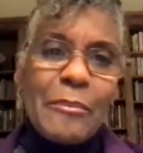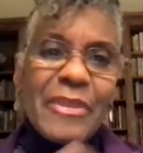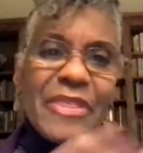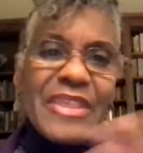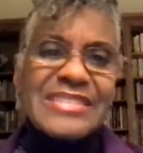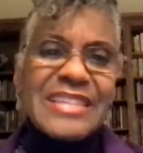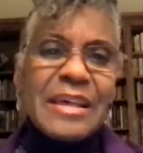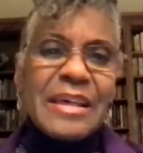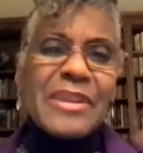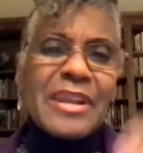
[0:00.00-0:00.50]
but
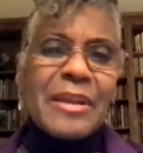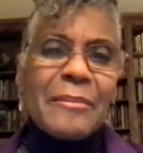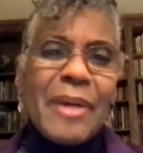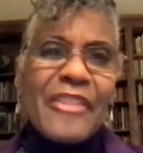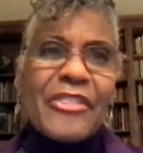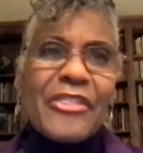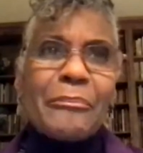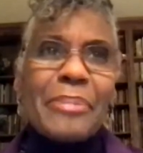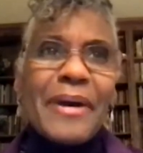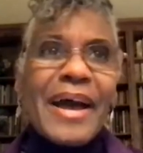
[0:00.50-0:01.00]
there's something
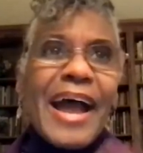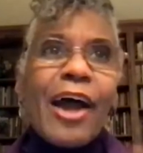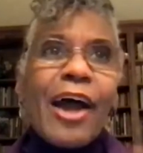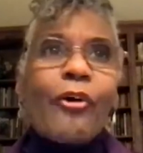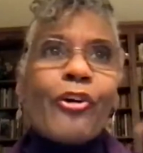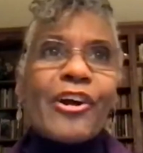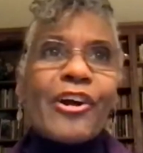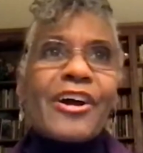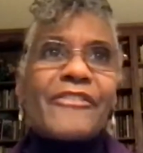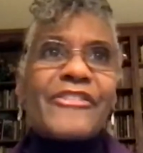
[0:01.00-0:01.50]
about the
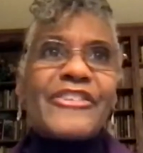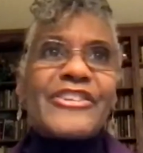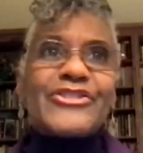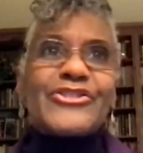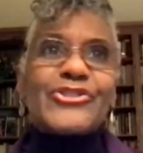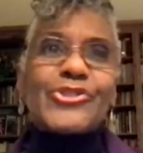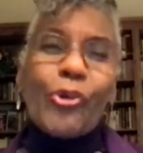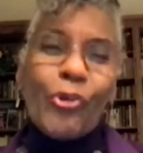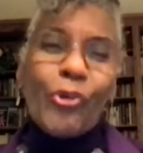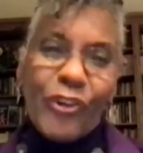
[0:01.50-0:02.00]
power of the
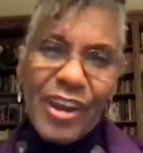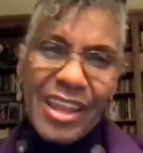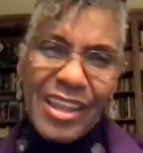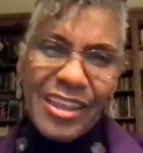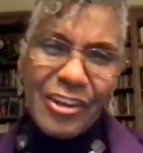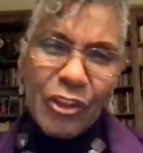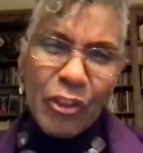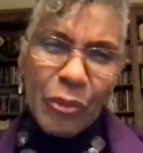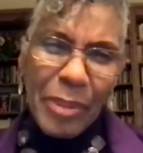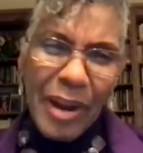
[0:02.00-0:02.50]
story
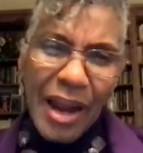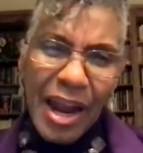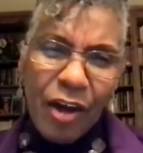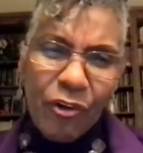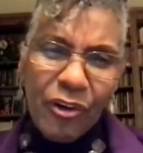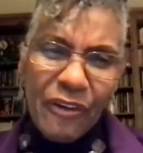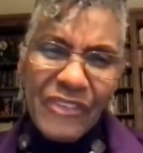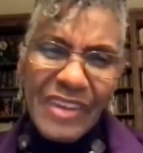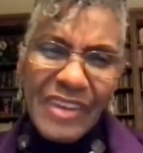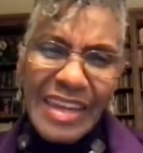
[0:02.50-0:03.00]
and the
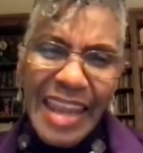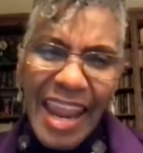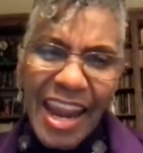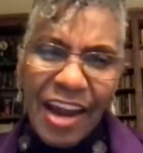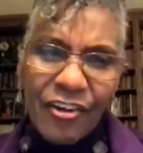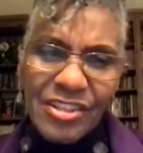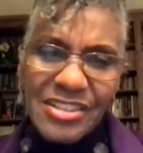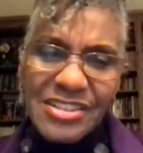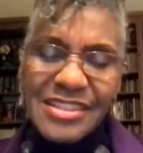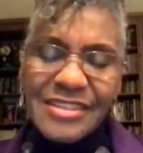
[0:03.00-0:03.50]
power of the
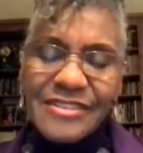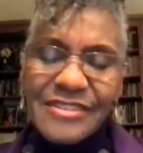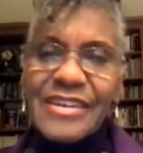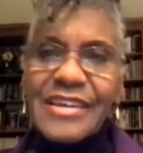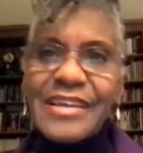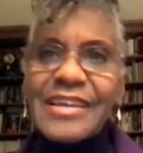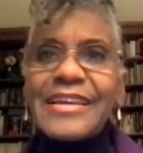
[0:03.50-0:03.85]
narrative